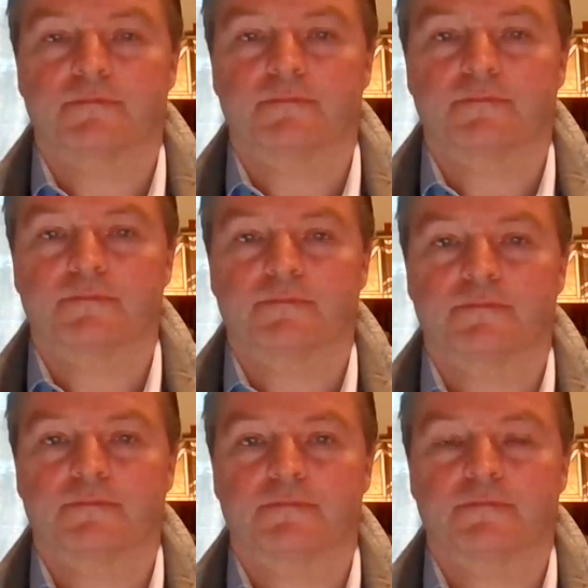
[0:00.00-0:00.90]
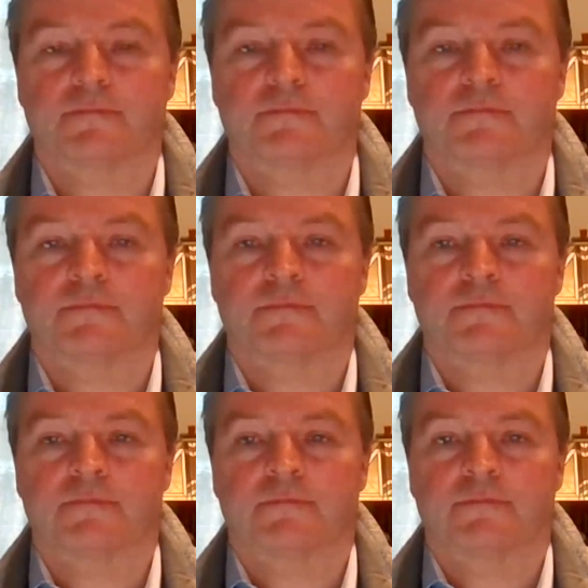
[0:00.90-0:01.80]

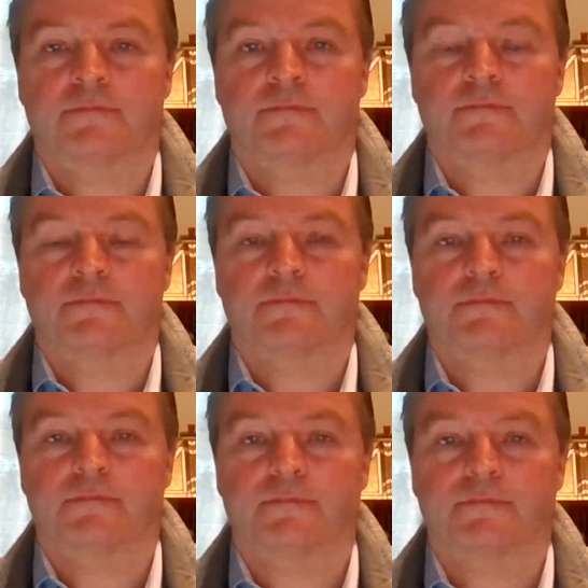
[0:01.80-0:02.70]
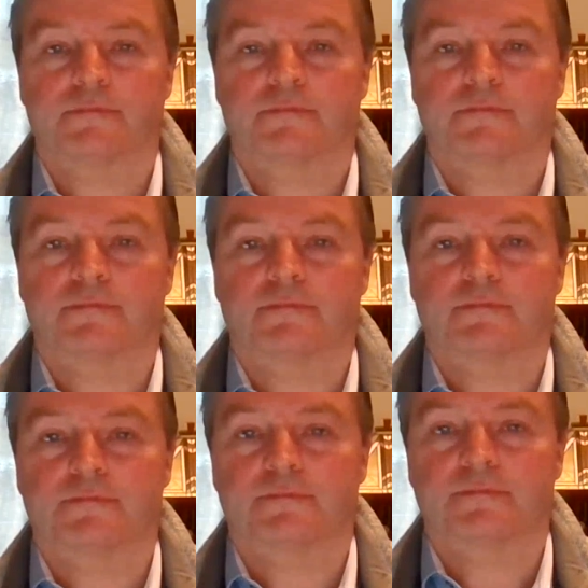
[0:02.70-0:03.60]

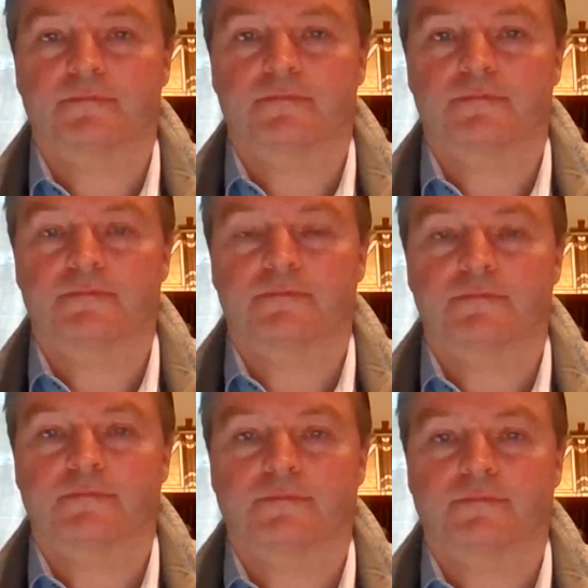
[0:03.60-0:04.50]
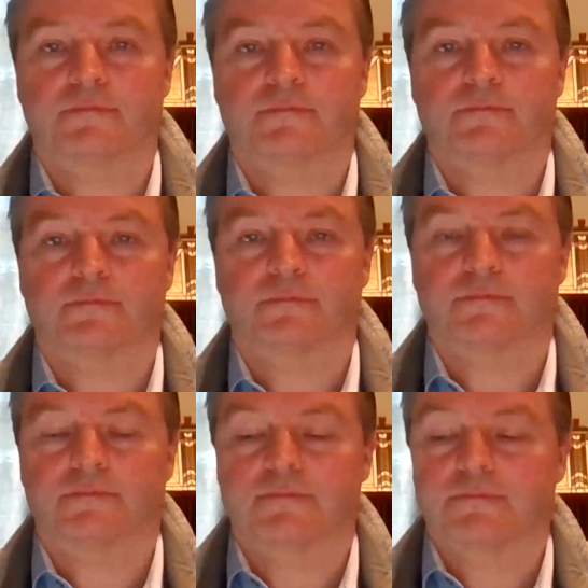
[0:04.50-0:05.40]

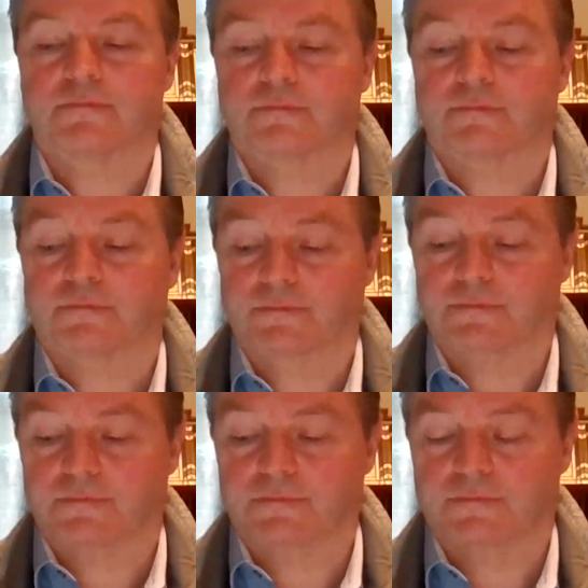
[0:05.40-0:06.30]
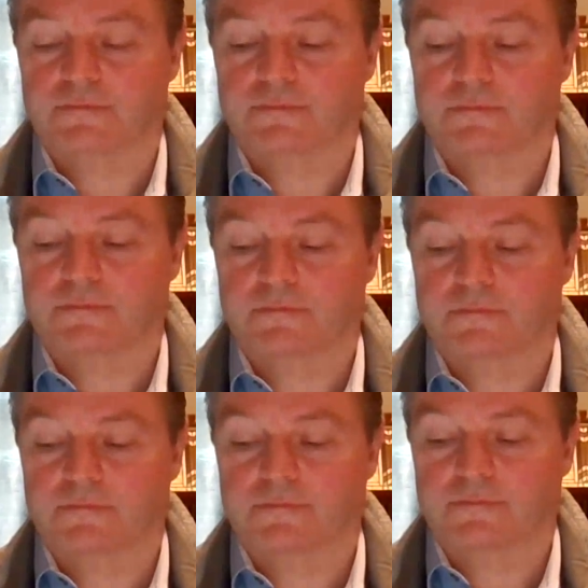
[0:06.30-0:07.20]

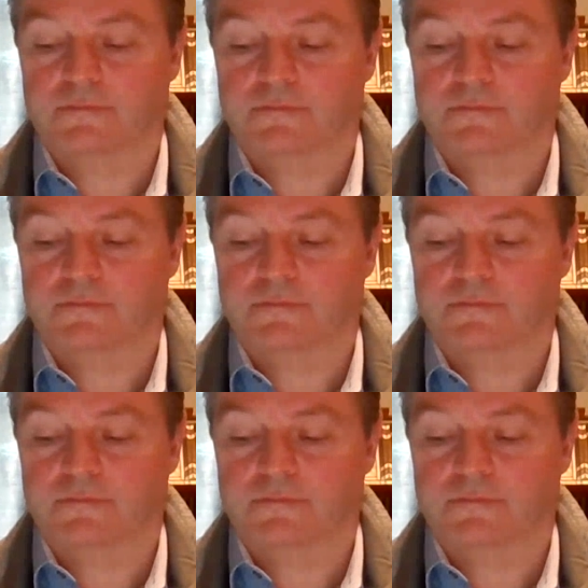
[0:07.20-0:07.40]
(silent)